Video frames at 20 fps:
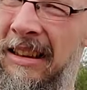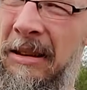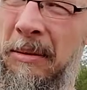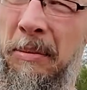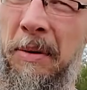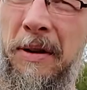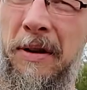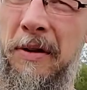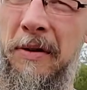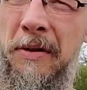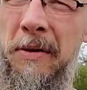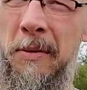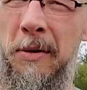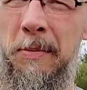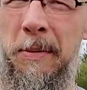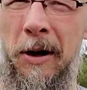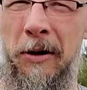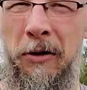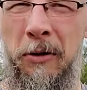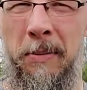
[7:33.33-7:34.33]
but there's some
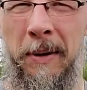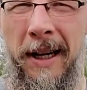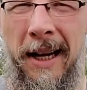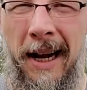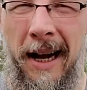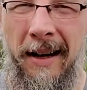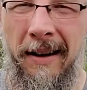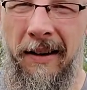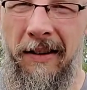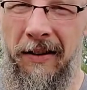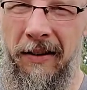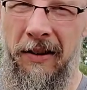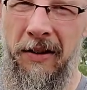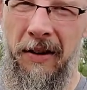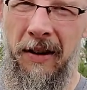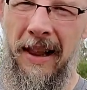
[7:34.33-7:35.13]
special mechanics to